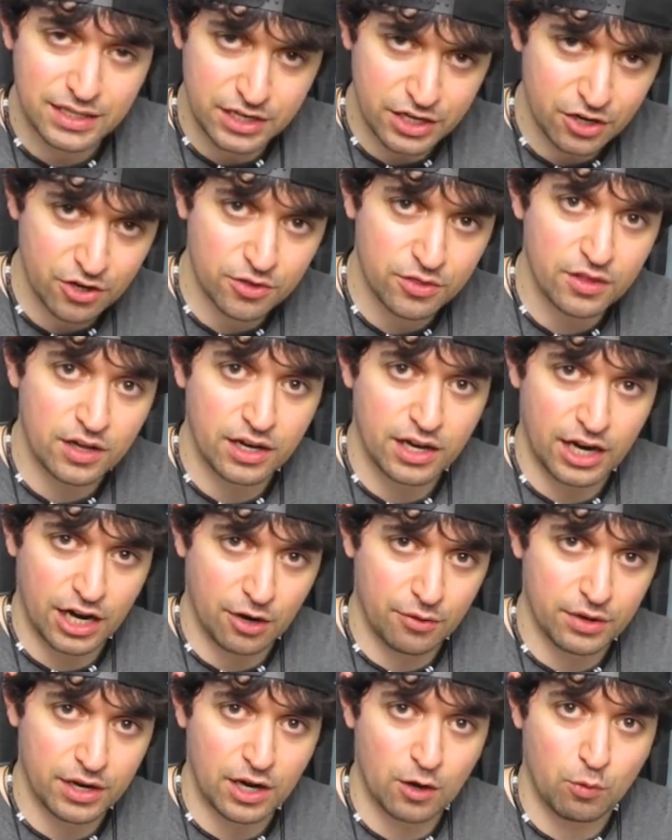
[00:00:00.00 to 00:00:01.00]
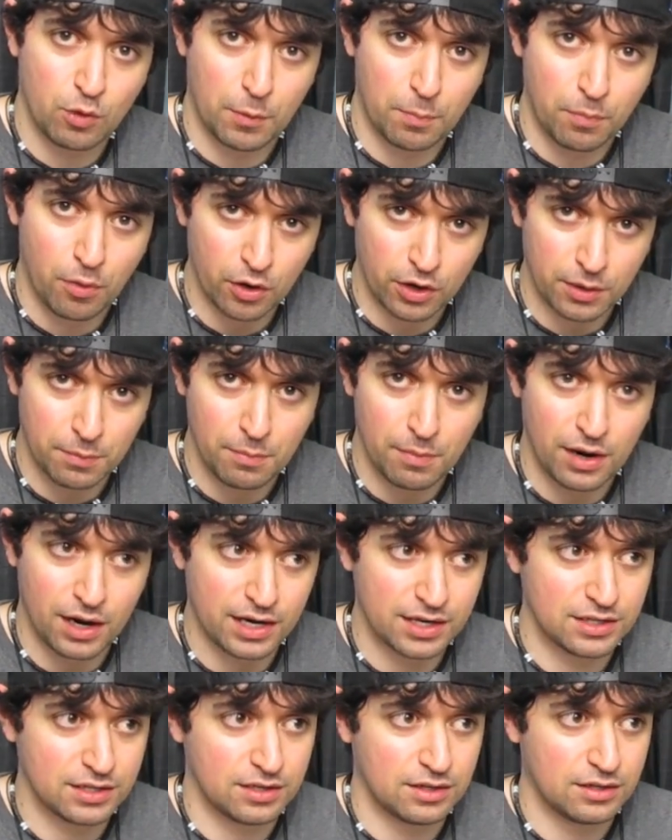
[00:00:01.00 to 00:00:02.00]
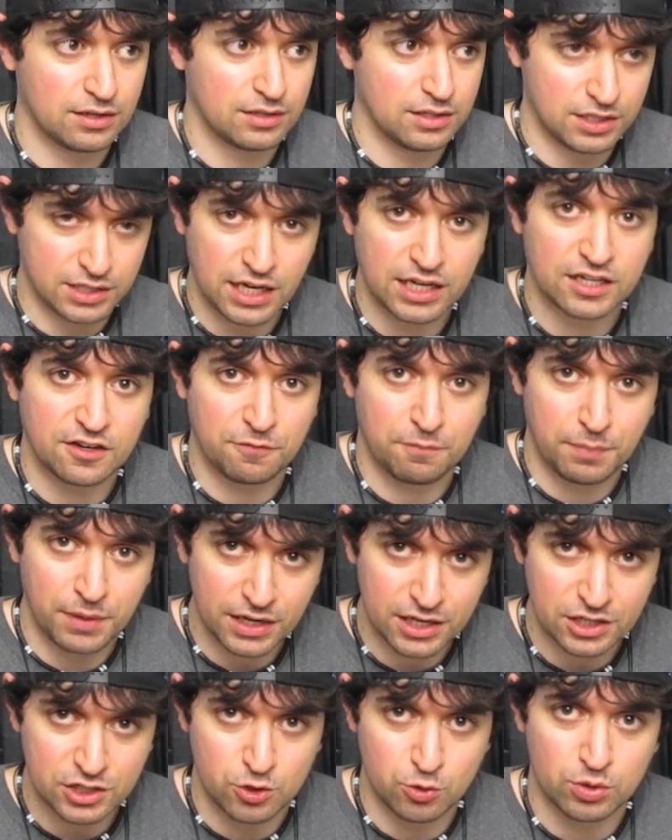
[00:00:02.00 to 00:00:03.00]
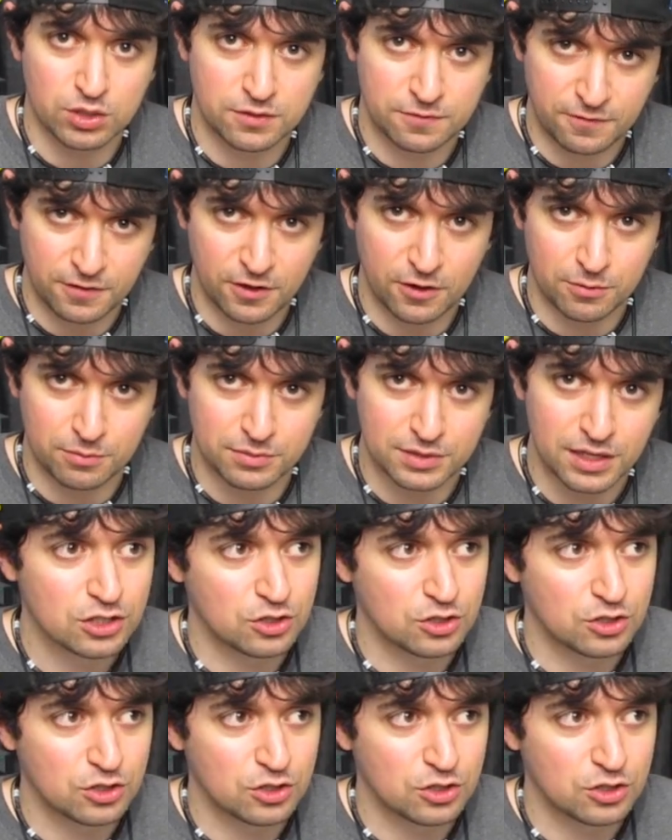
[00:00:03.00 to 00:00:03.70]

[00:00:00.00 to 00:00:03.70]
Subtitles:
near the area where Pokemon Detective Pikachu was filmed.